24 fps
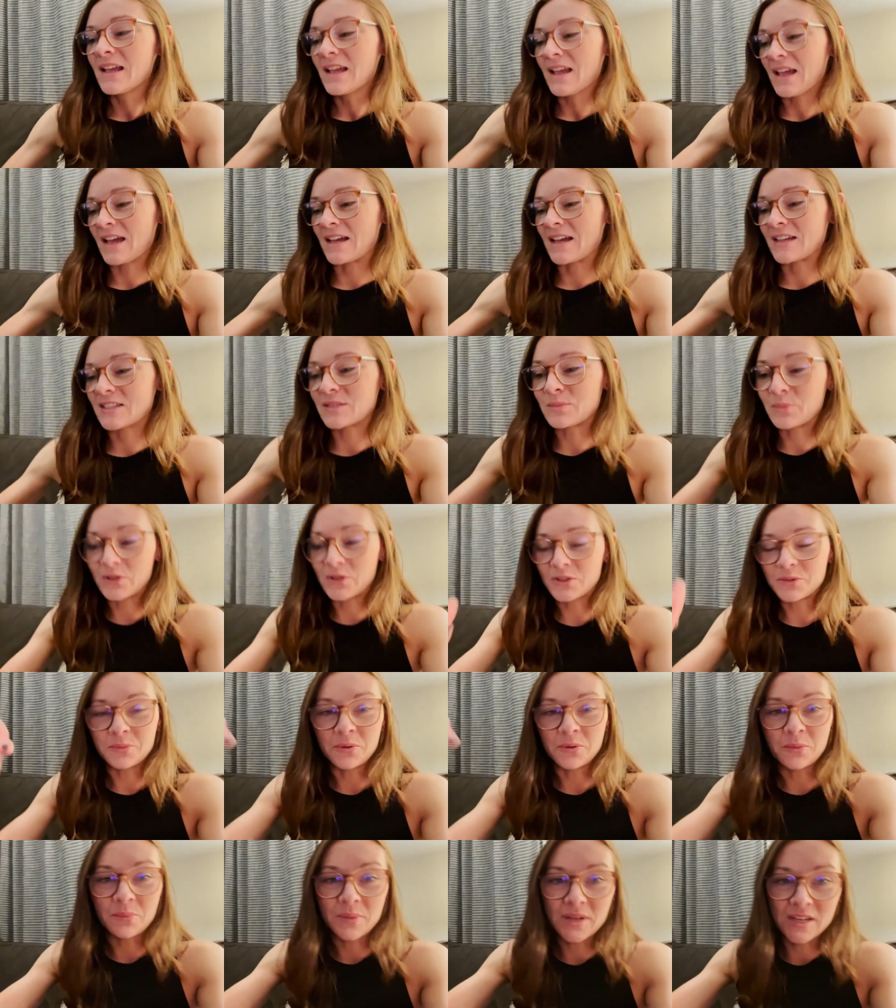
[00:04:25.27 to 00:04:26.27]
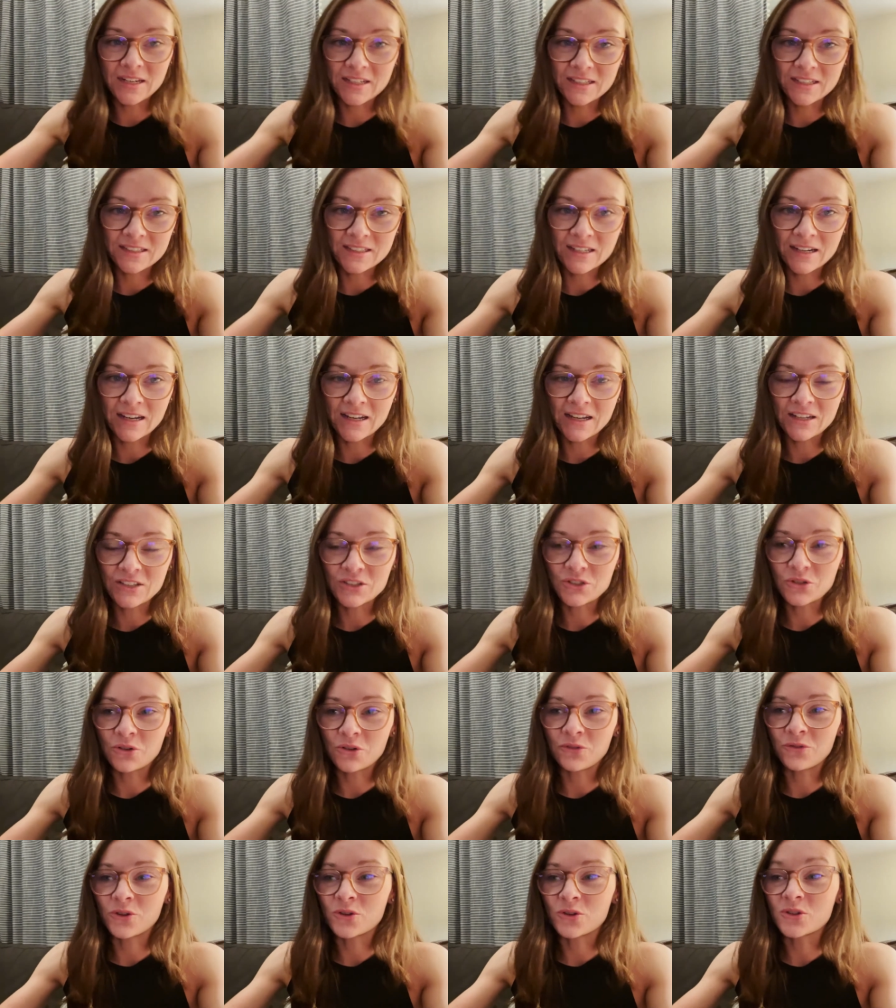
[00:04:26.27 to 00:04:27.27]
has multiple meanings in it. And
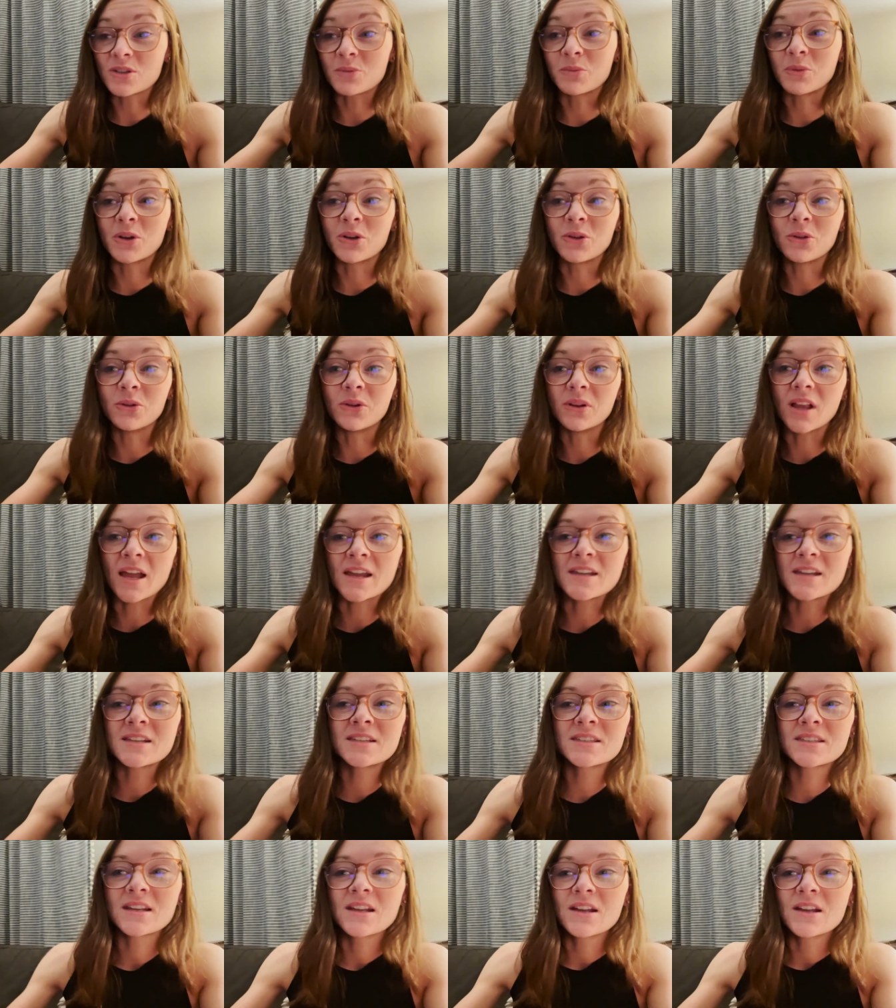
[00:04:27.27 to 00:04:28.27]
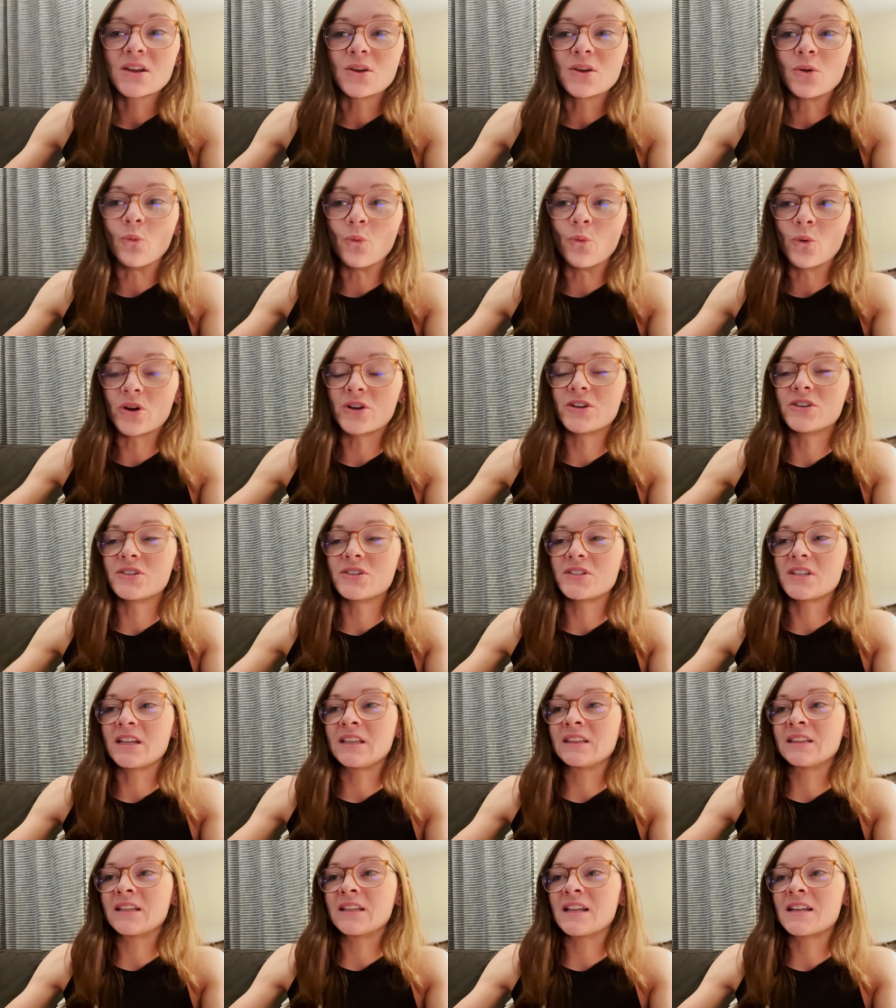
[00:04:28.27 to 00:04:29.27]
so if you're someone who likes words
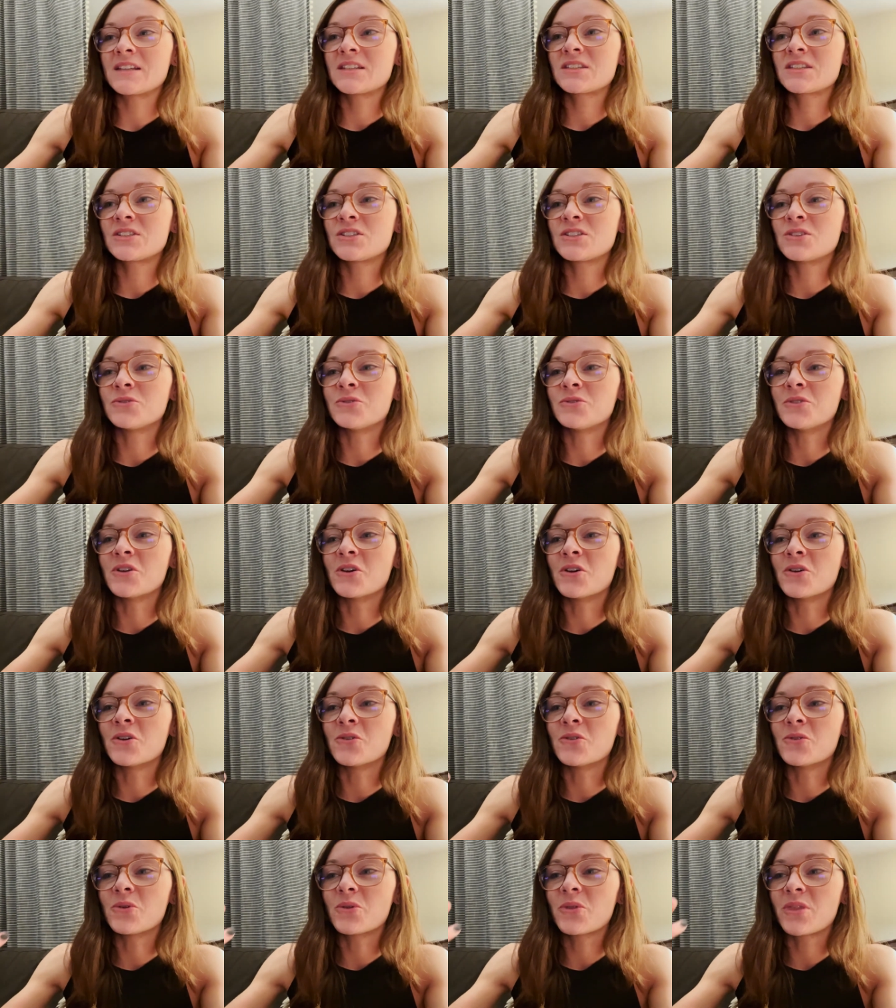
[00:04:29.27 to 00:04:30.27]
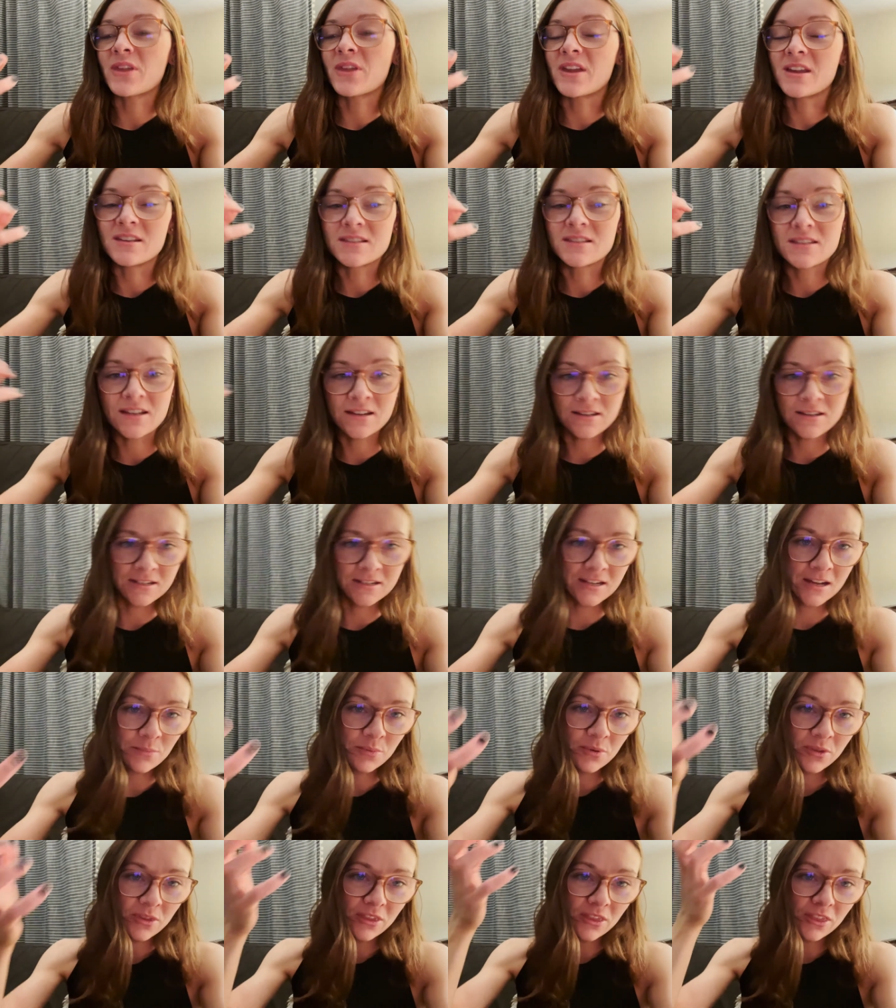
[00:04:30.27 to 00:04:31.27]
and likes to know things in
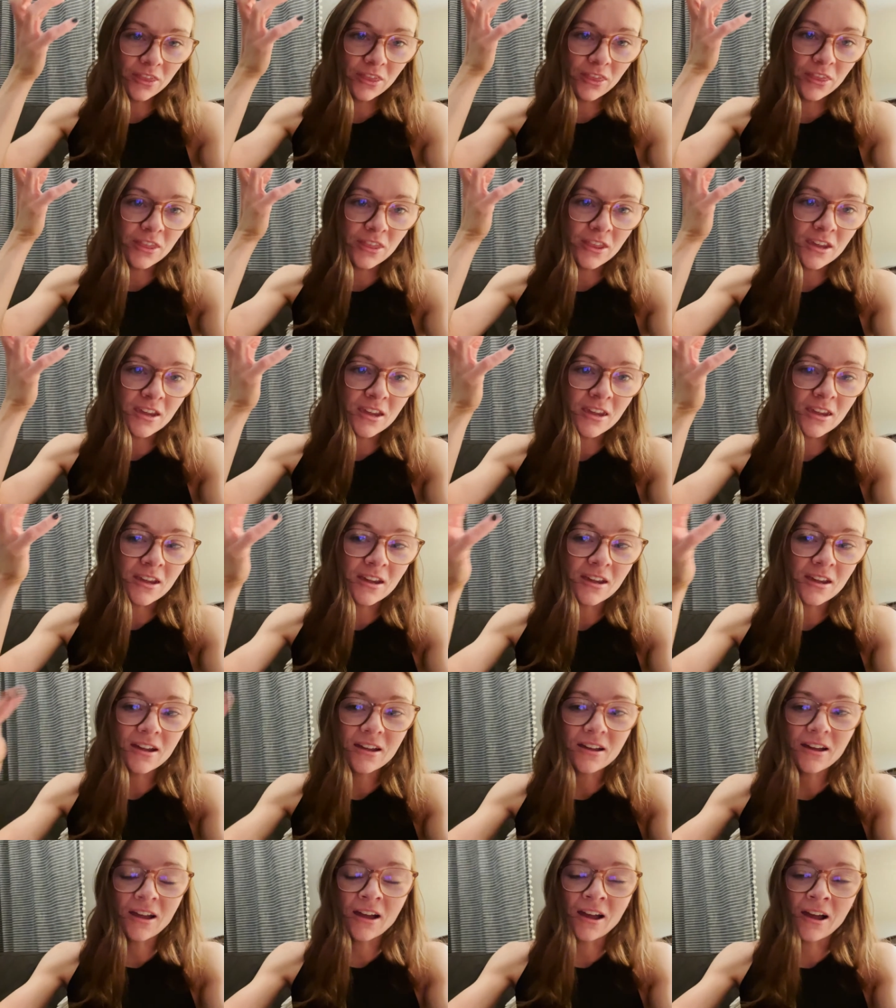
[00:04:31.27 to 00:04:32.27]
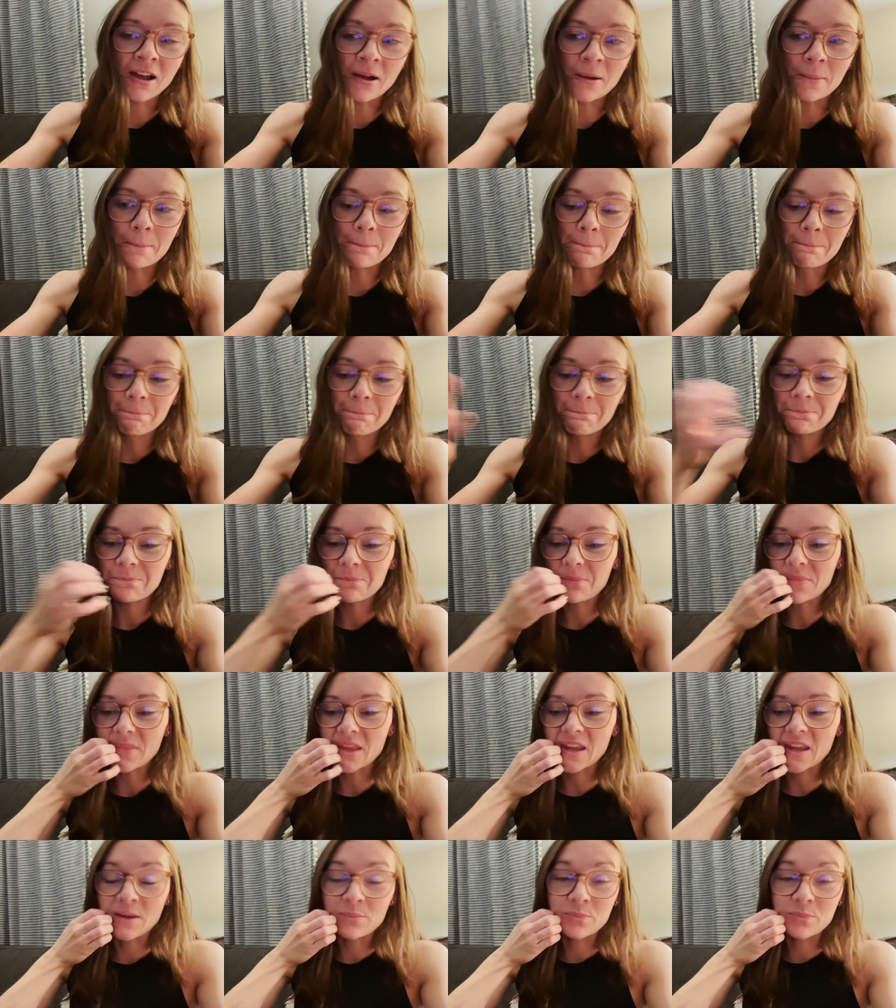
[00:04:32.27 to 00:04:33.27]
depth, the um,
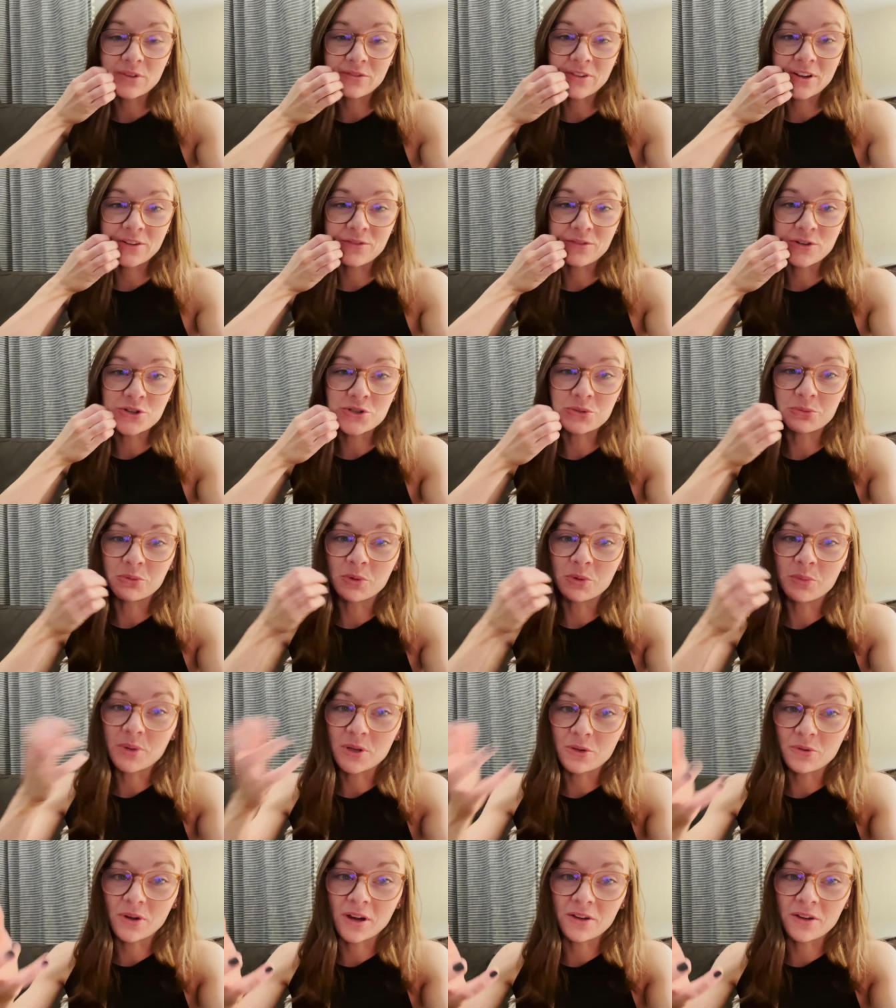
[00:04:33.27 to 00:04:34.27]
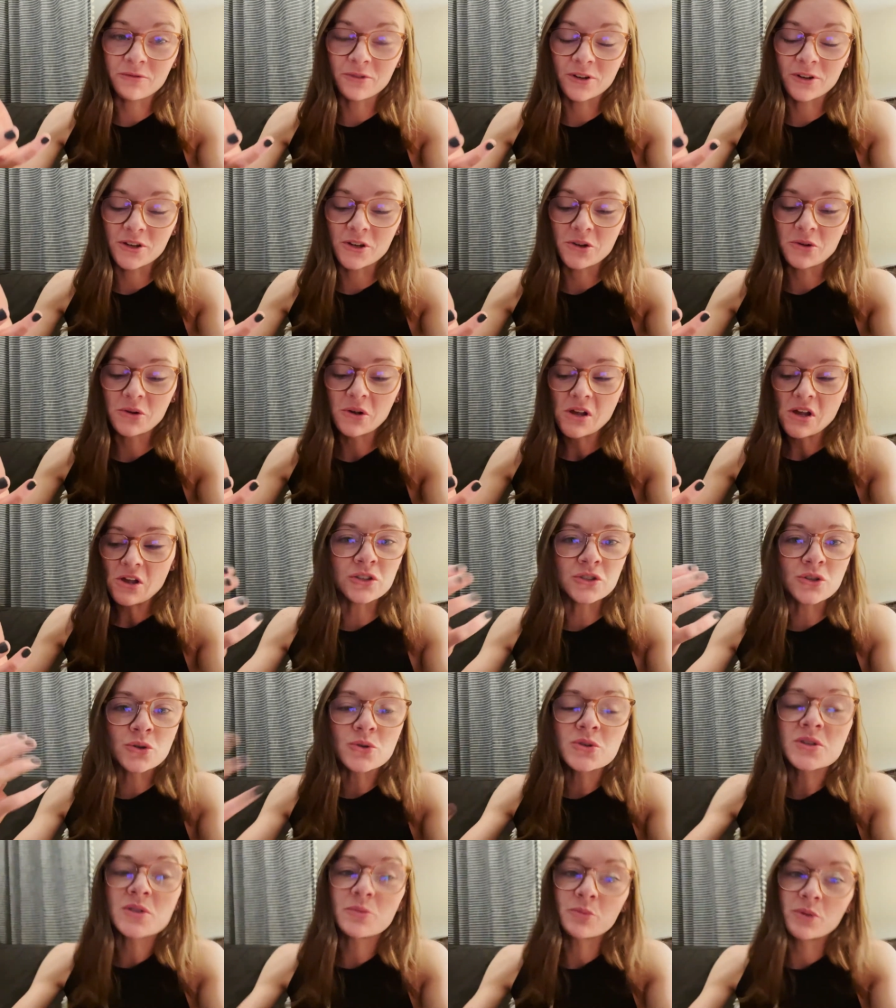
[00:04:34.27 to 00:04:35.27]
amplified version would be great for you.
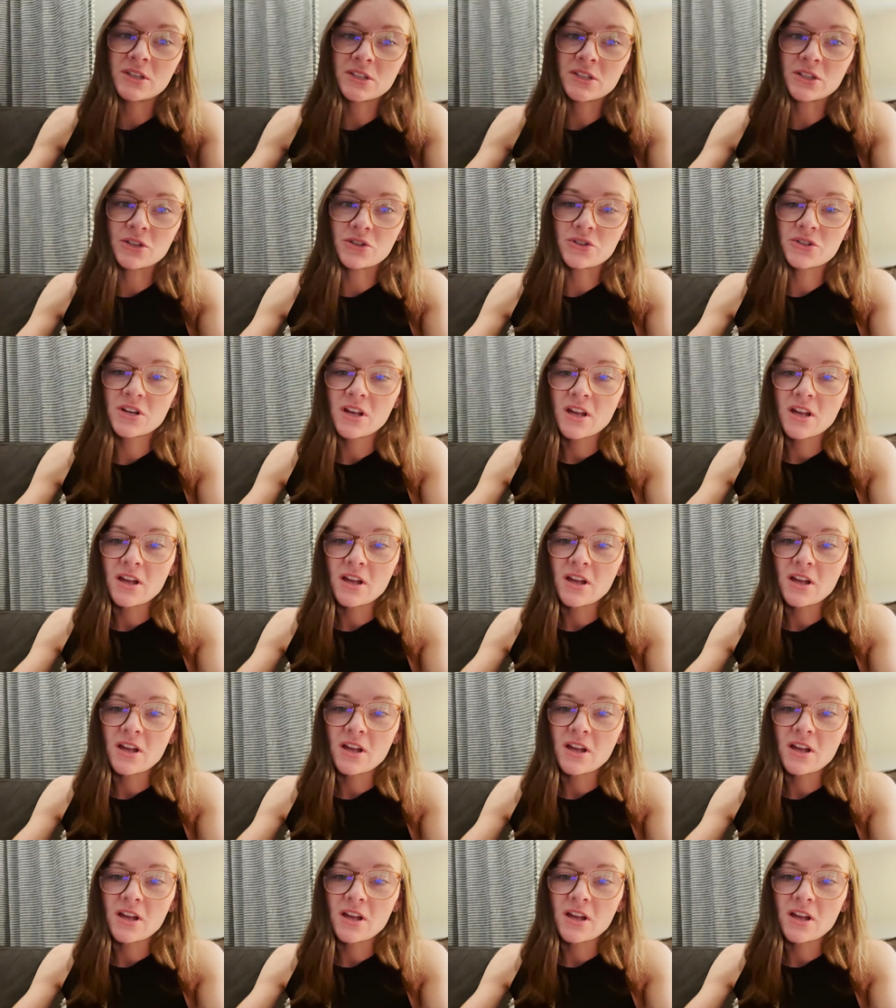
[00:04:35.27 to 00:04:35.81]
Do some research,